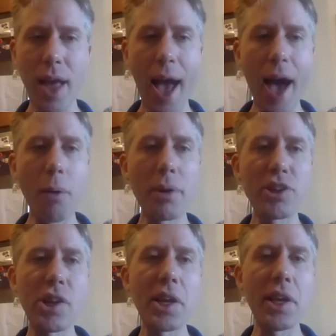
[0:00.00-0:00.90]
how
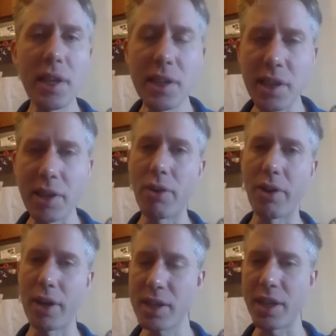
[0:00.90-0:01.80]
much easier
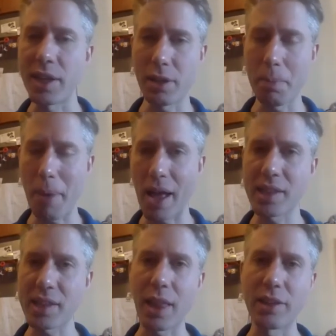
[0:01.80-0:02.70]
is it to
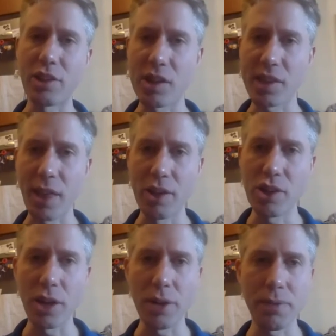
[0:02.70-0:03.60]
pass
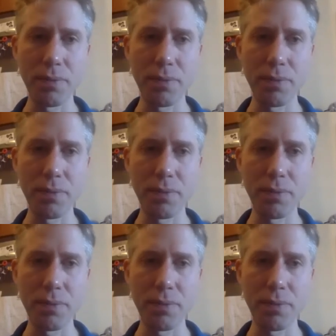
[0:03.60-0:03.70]
legislation?